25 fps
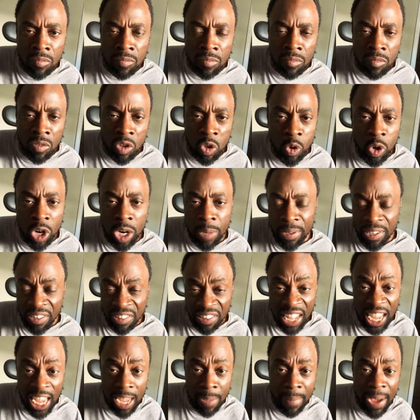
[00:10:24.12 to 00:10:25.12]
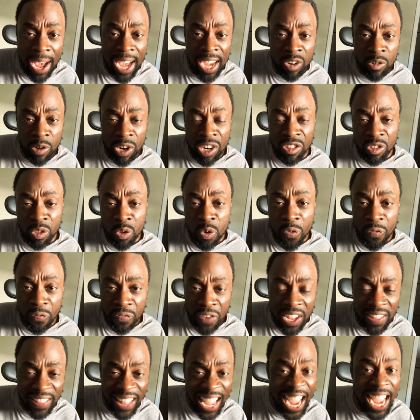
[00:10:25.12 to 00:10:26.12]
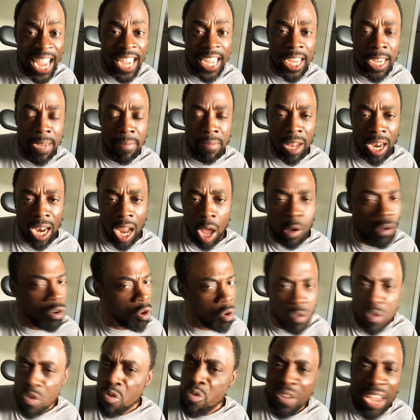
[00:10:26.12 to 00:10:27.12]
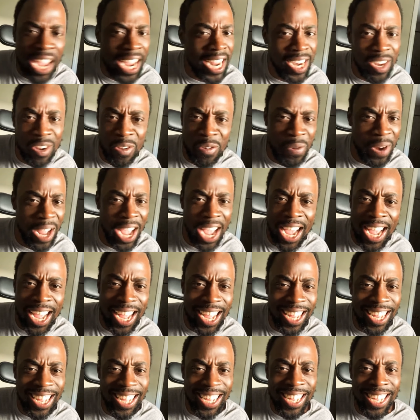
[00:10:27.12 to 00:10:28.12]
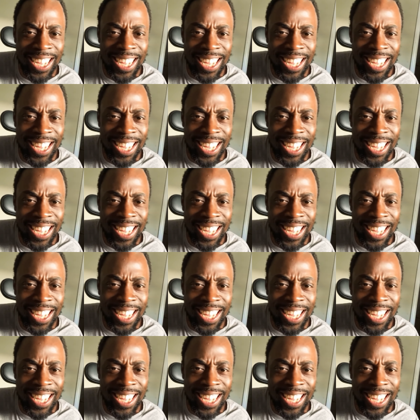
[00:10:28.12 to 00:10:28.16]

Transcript: You want to be saved by grace through faith and keep the law. No, you can't do that.